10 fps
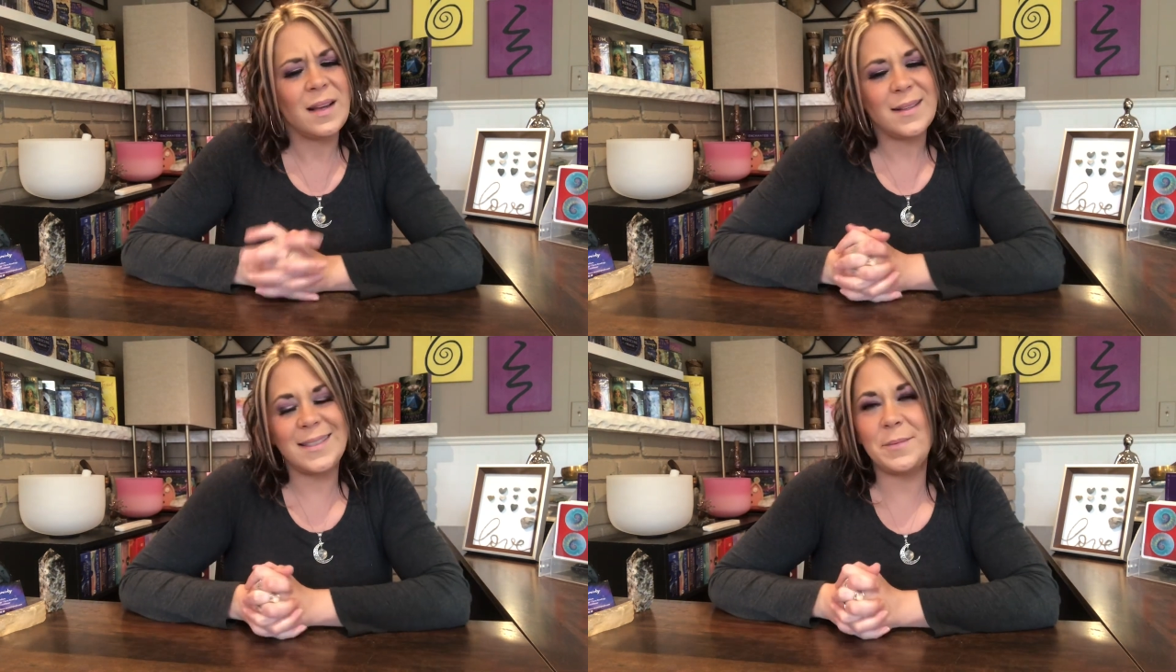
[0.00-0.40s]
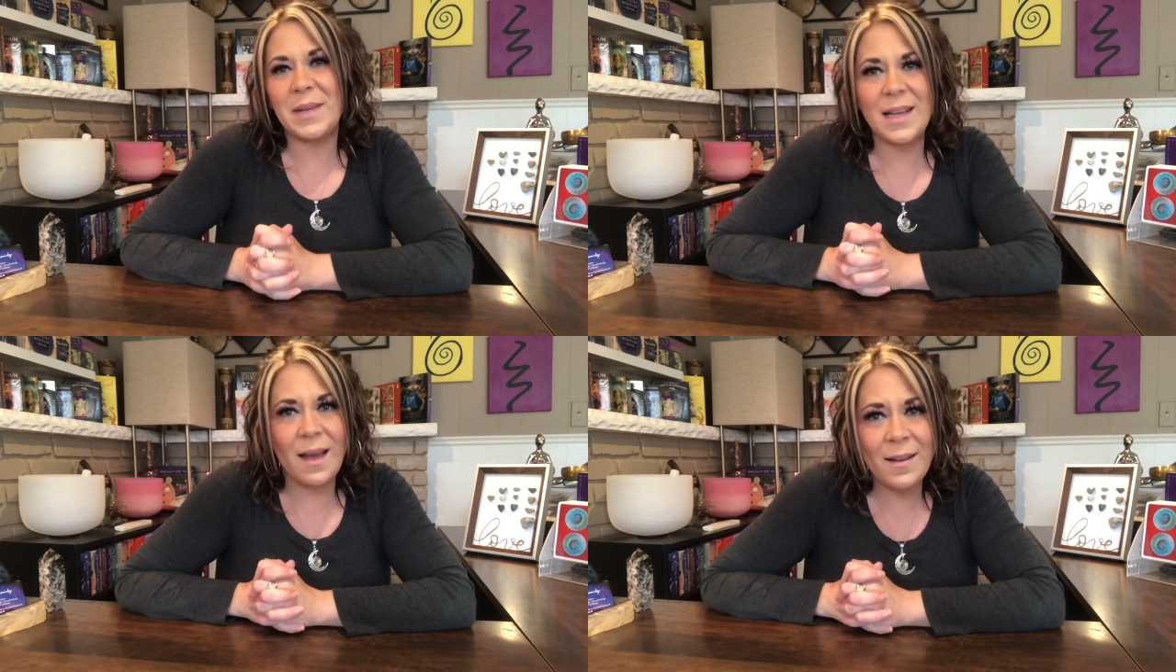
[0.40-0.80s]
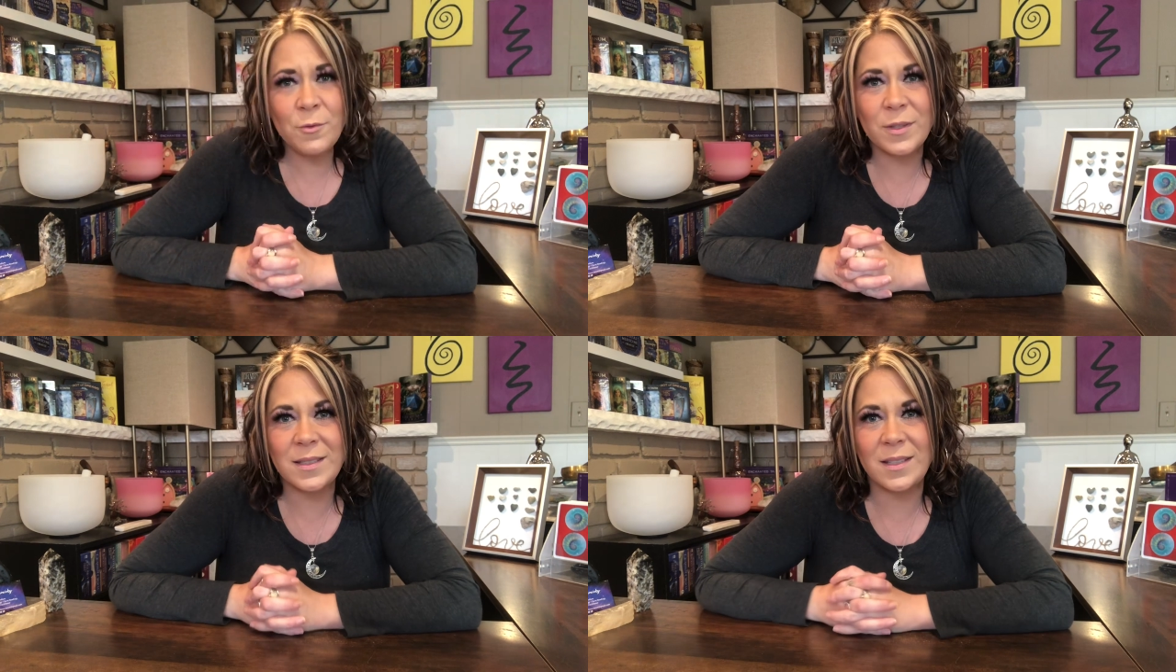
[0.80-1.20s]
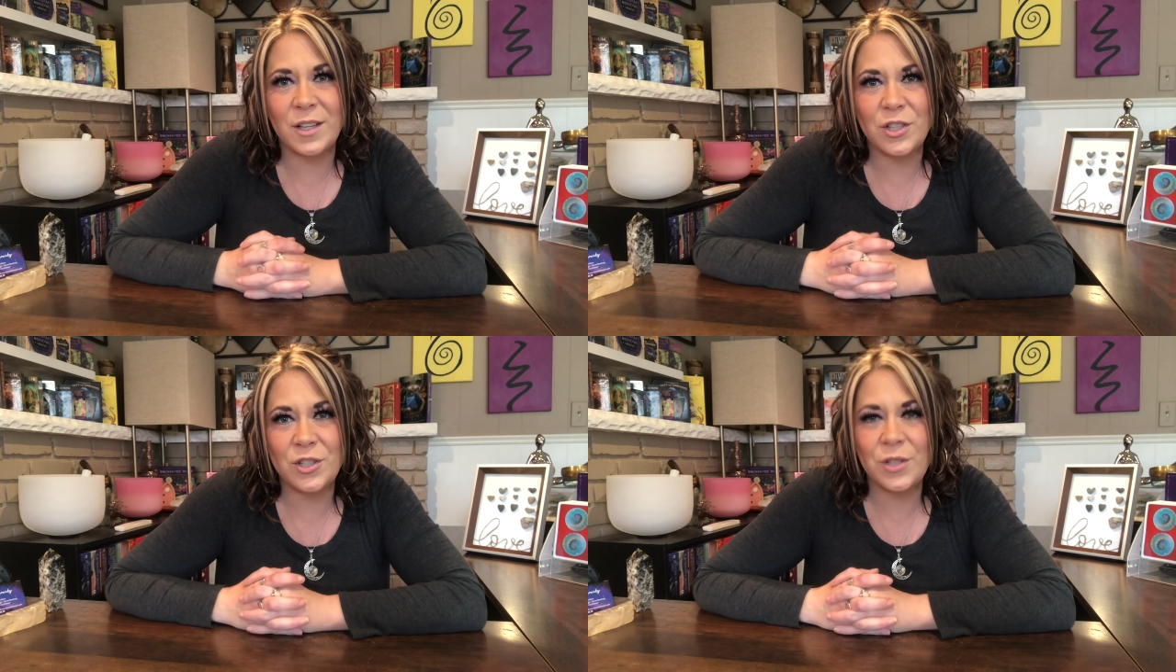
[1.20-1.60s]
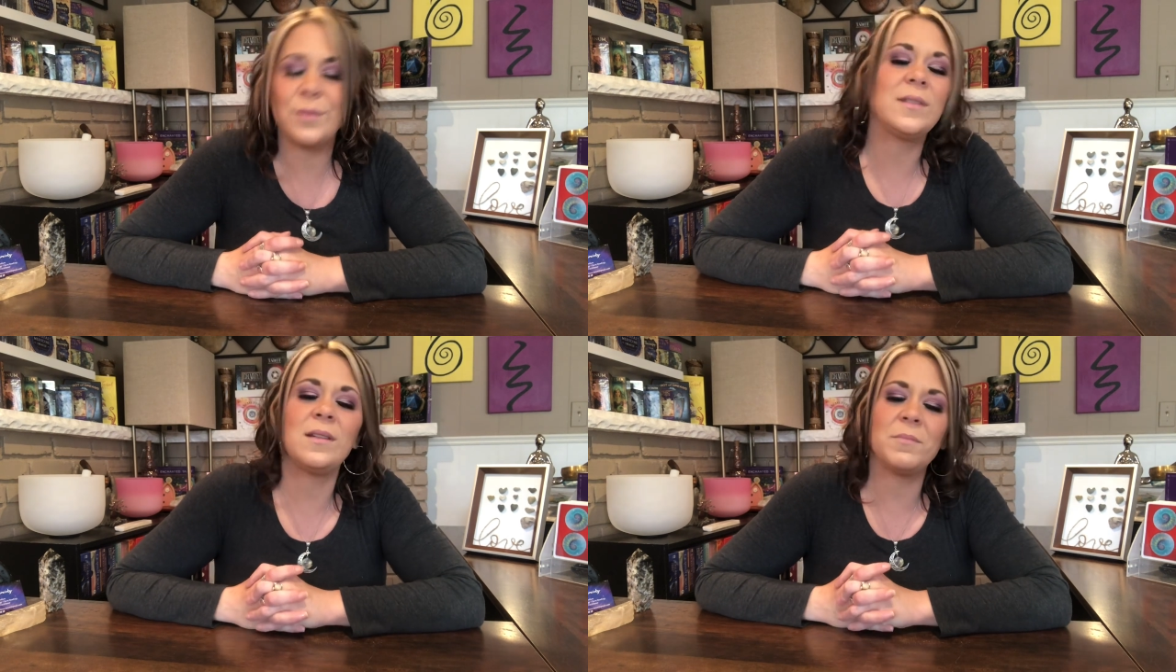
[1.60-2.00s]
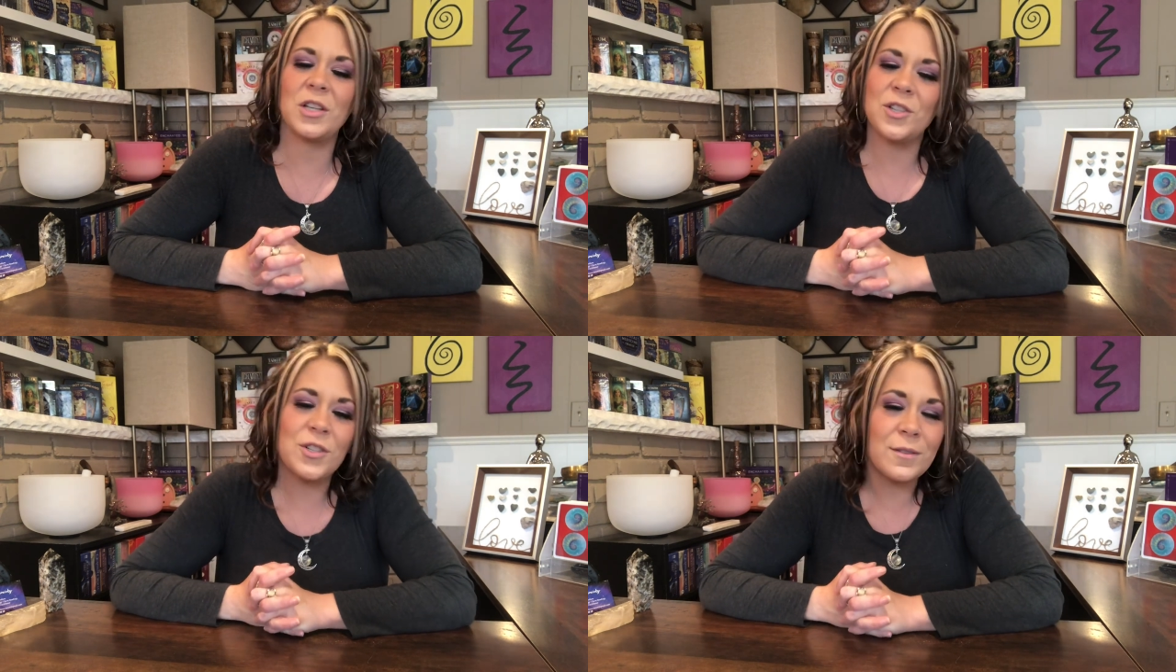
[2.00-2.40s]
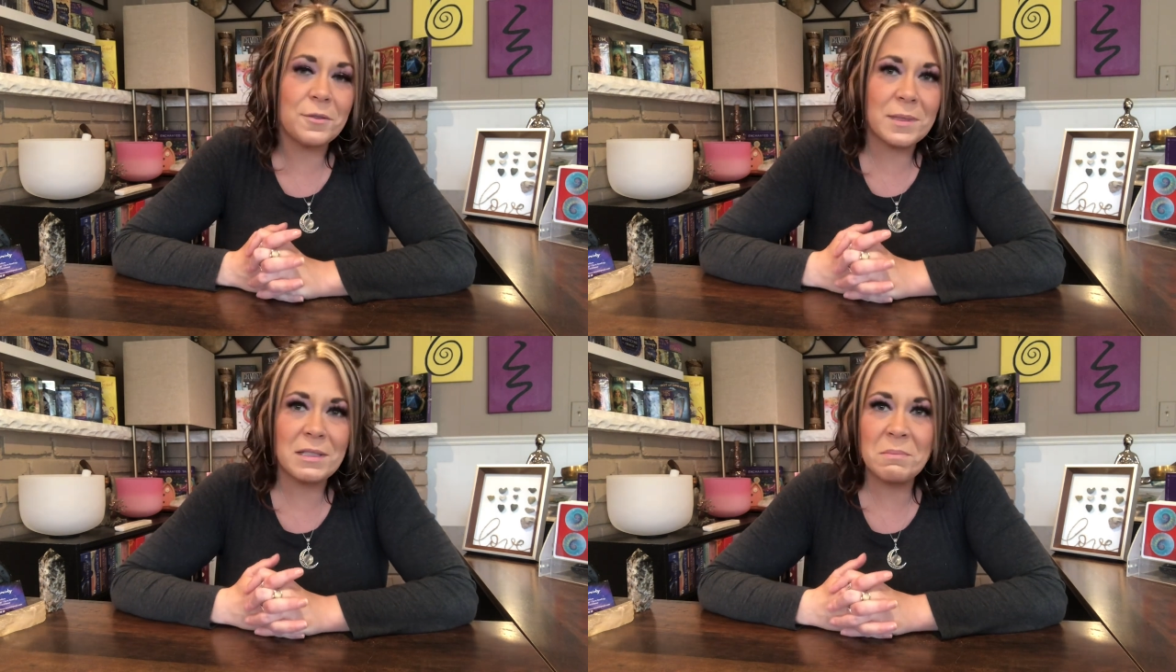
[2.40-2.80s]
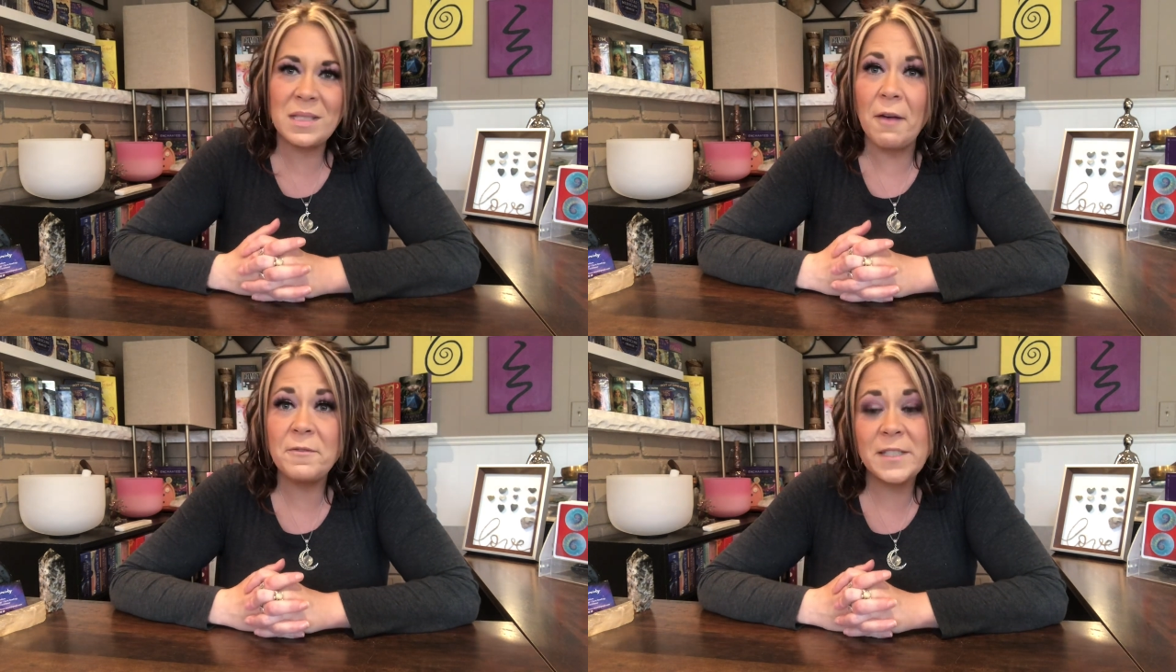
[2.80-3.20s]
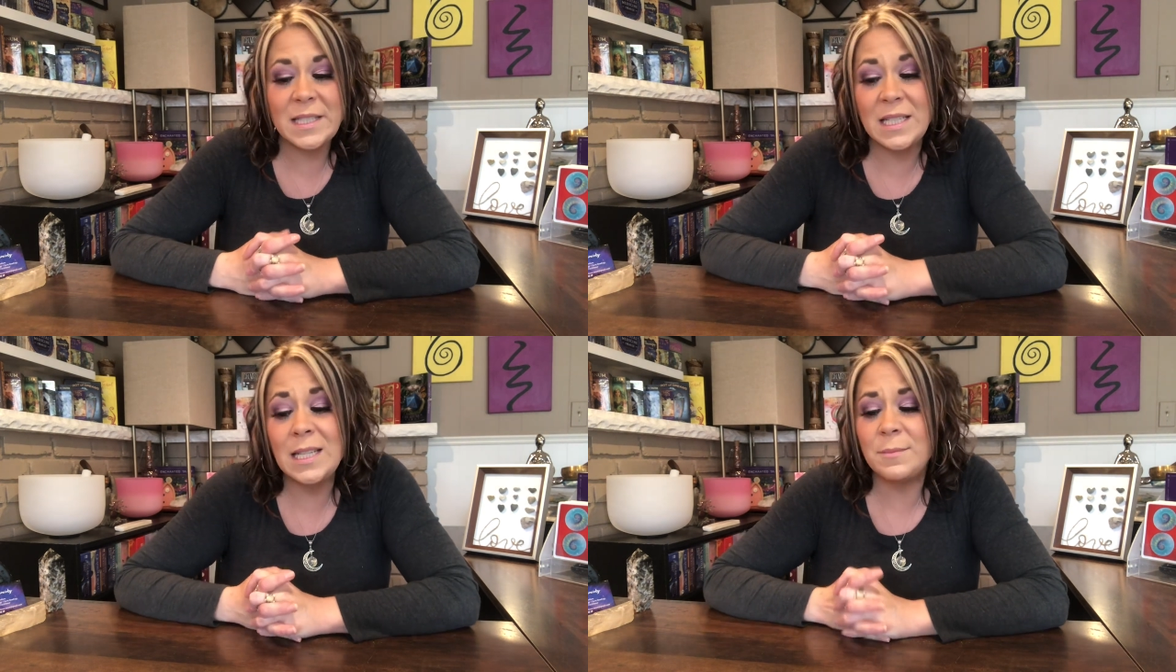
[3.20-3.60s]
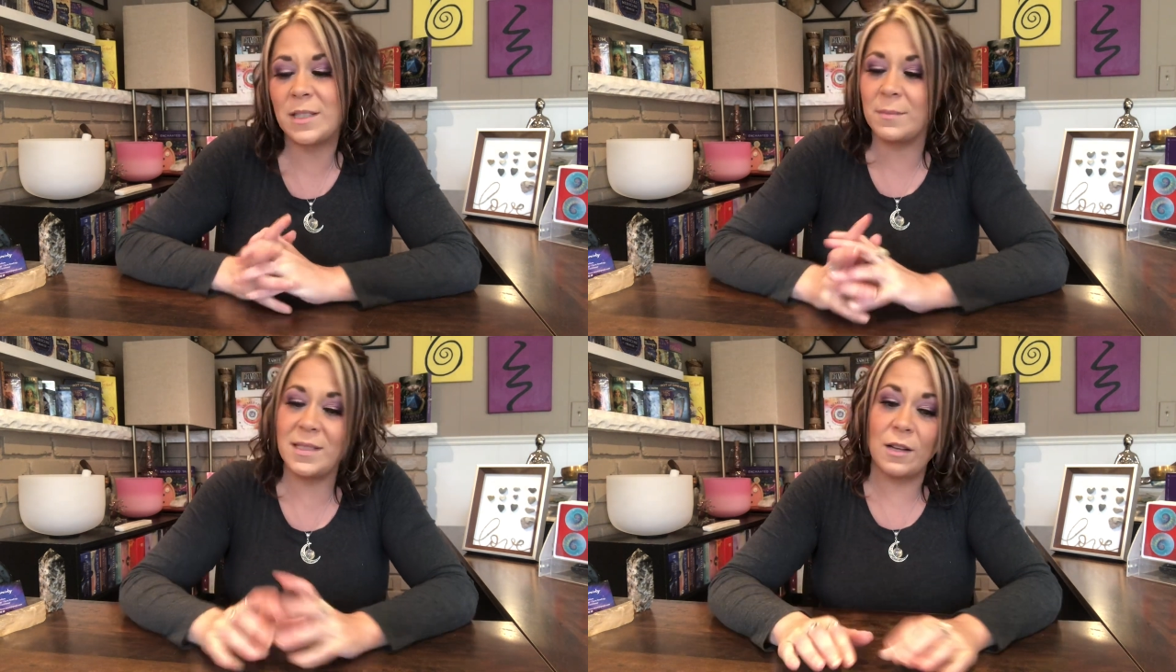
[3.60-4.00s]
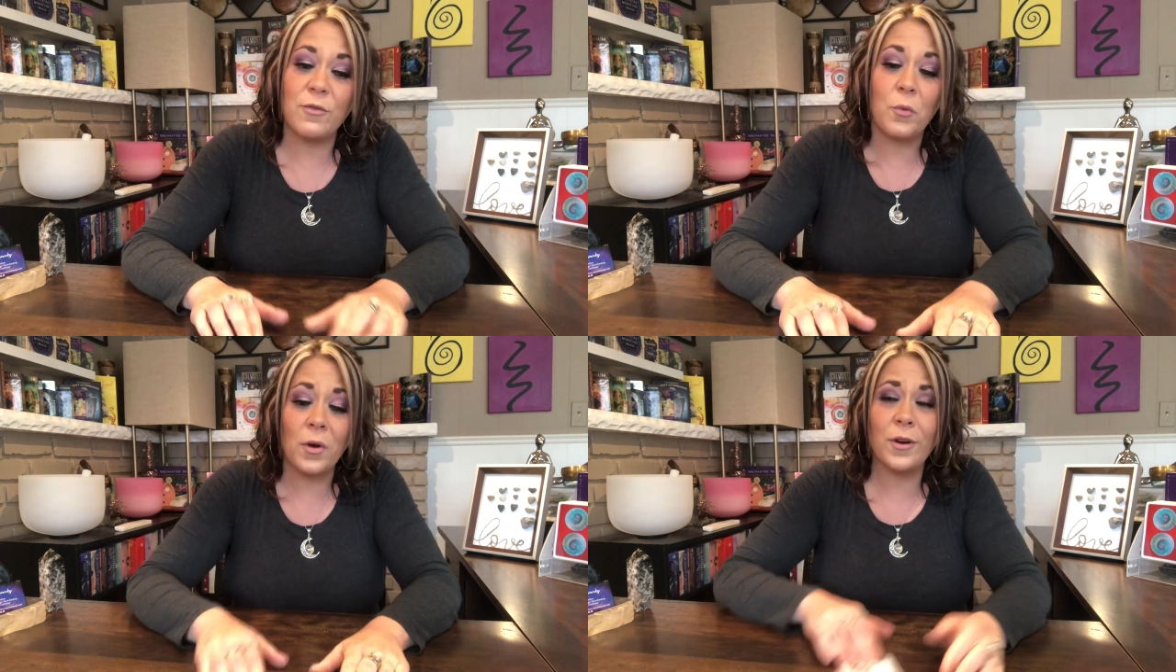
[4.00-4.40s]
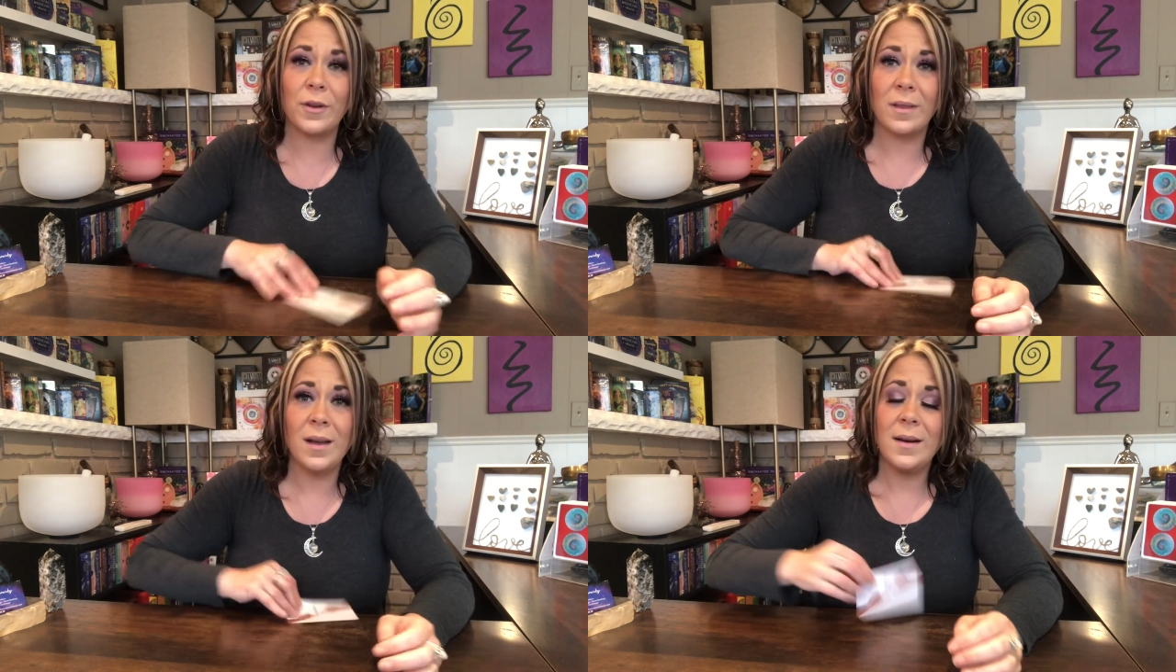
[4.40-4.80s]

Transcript: some inadequacy issues, some issues with some self-esteem, some self-worth.